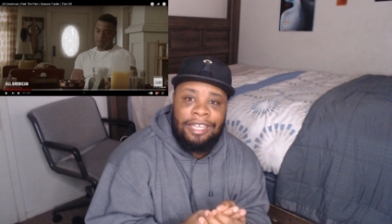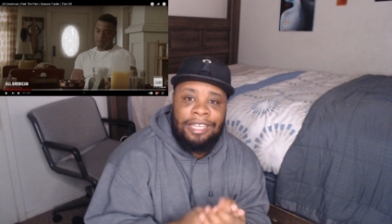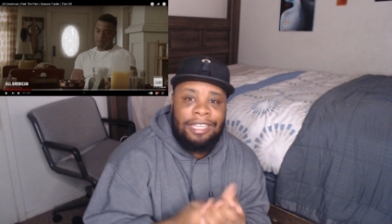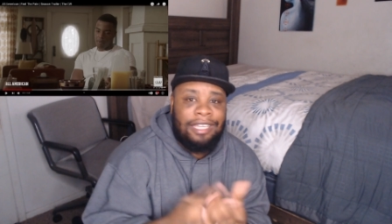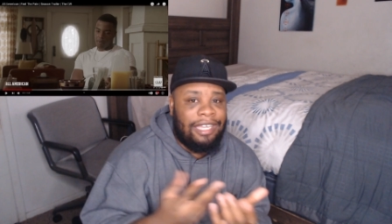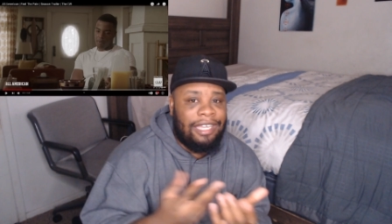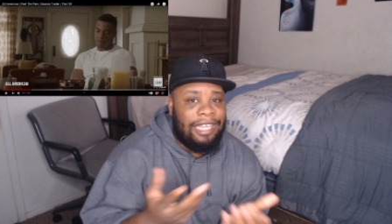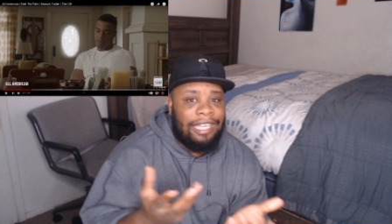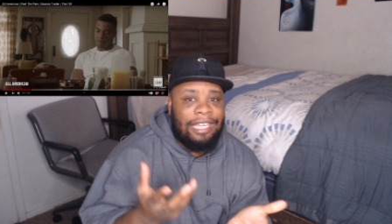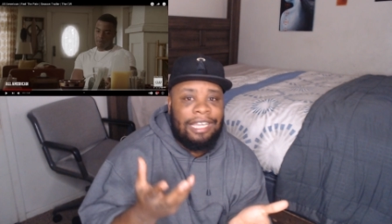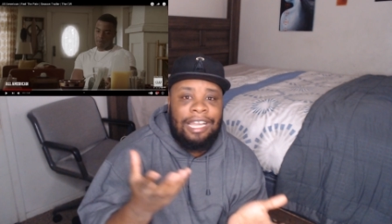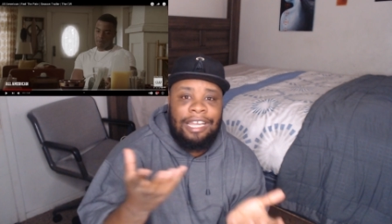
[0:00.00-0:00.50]
He
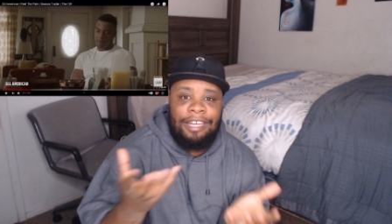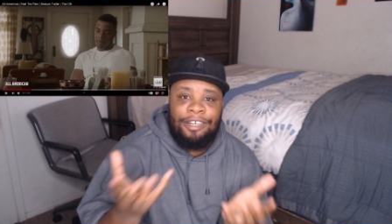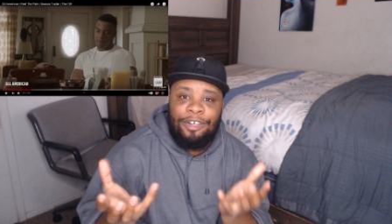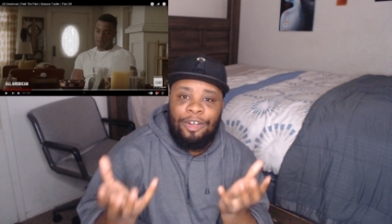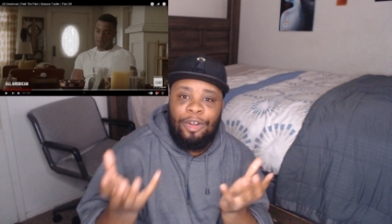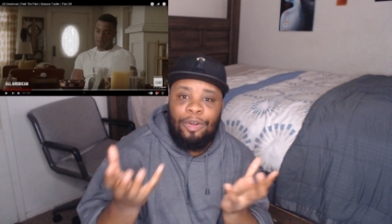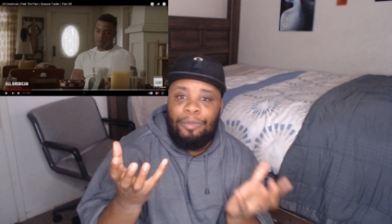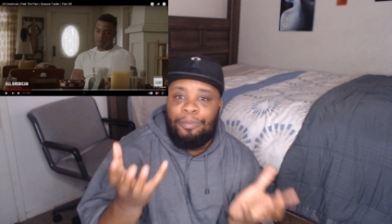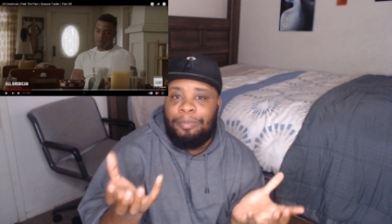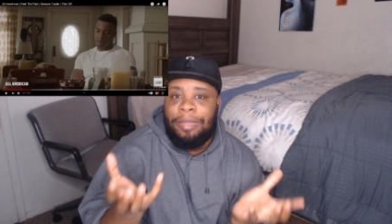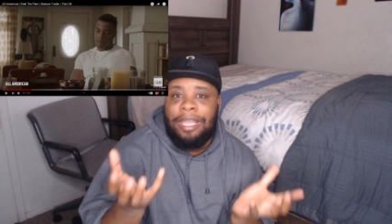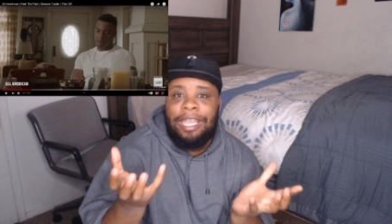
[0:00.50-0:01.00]
ain't got
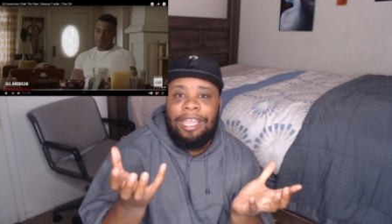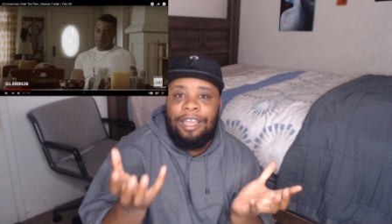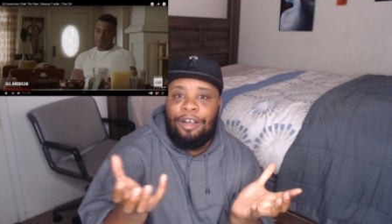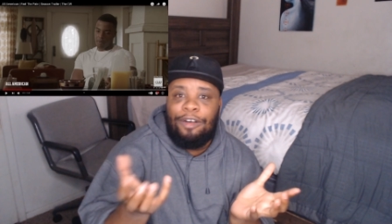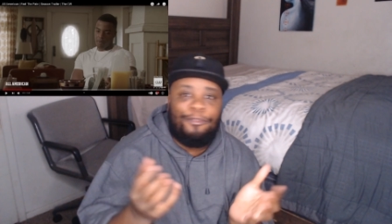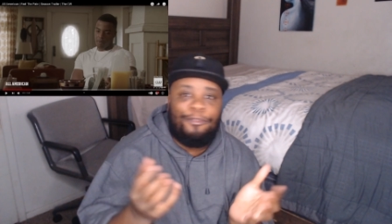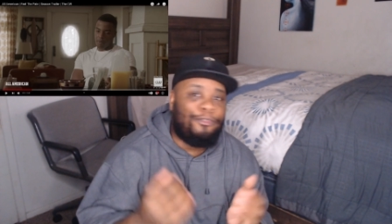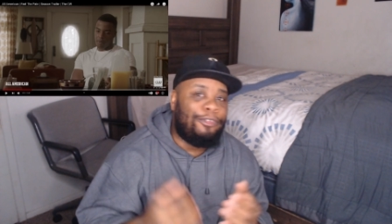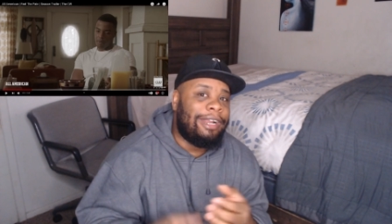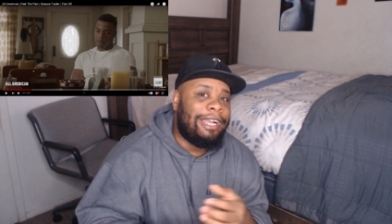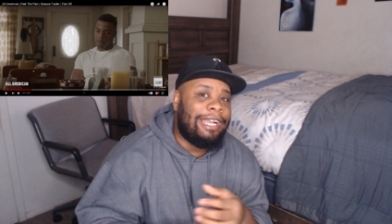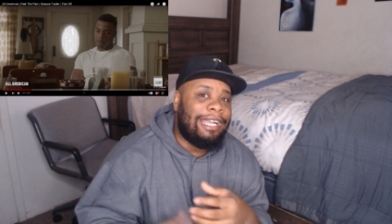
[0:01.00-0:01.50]
no male
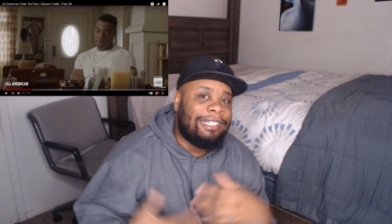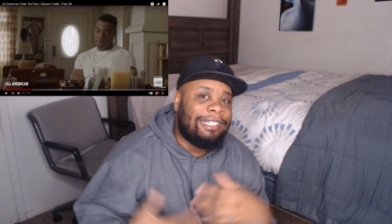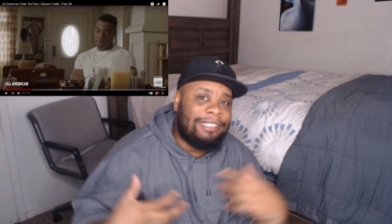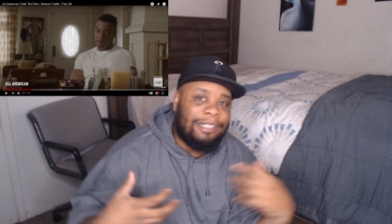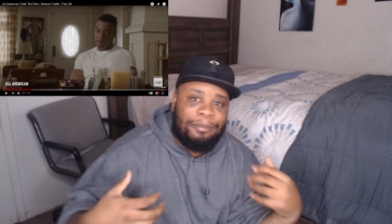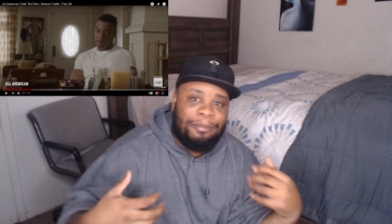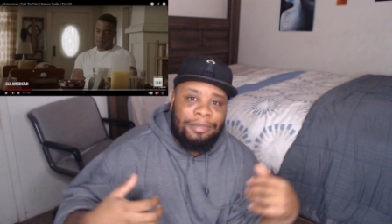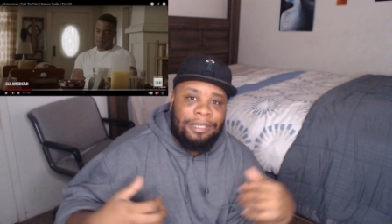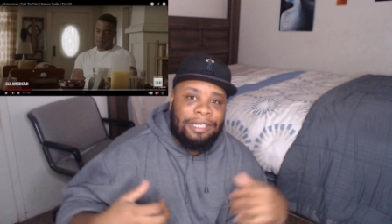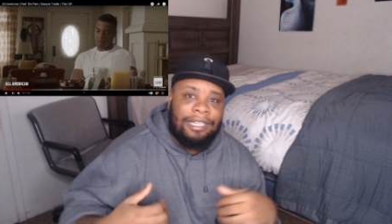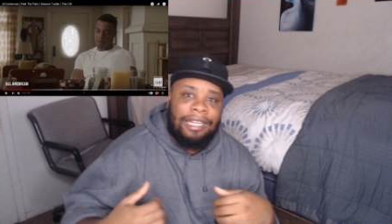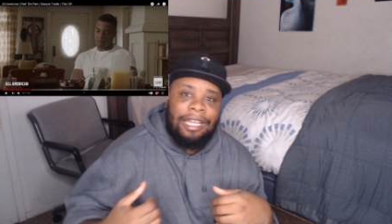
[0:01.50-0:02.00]
friends to
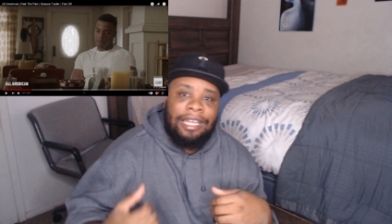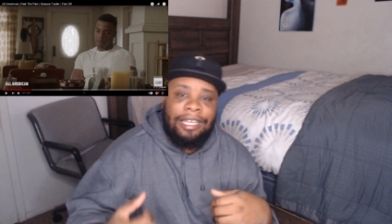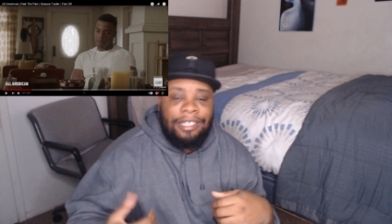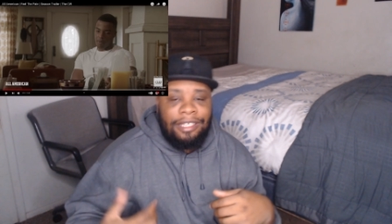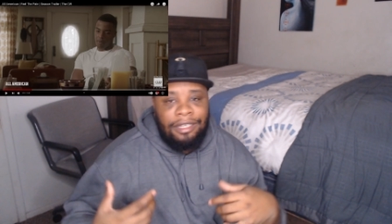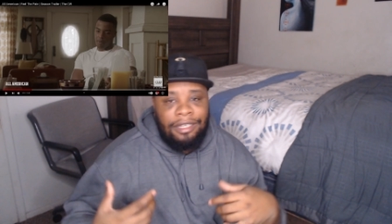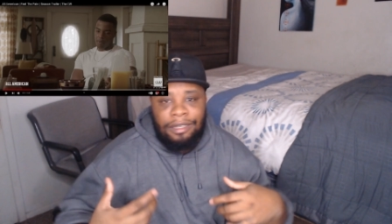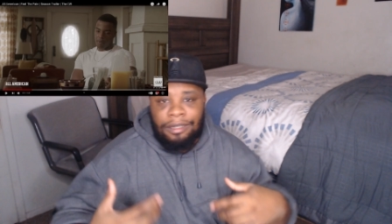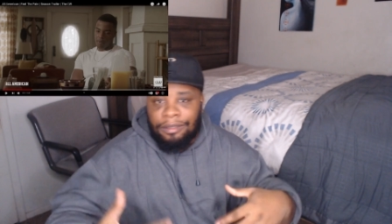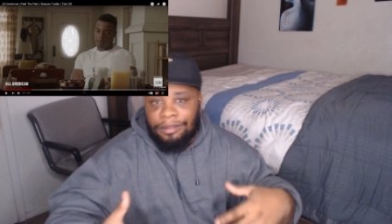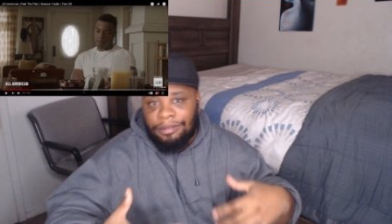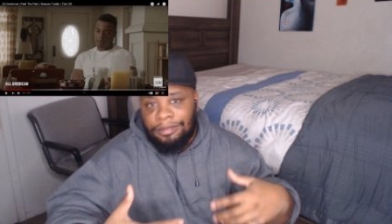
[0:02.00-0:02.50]
be like,
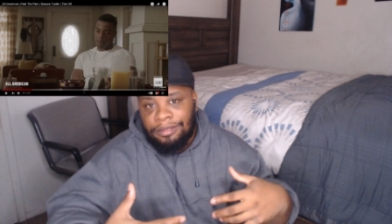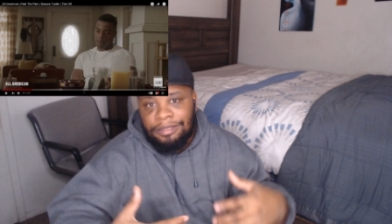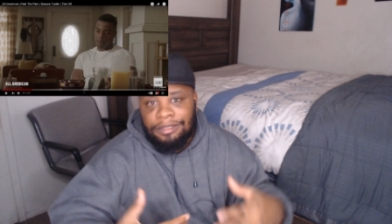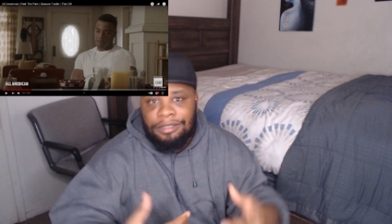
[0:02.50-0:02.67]
yo.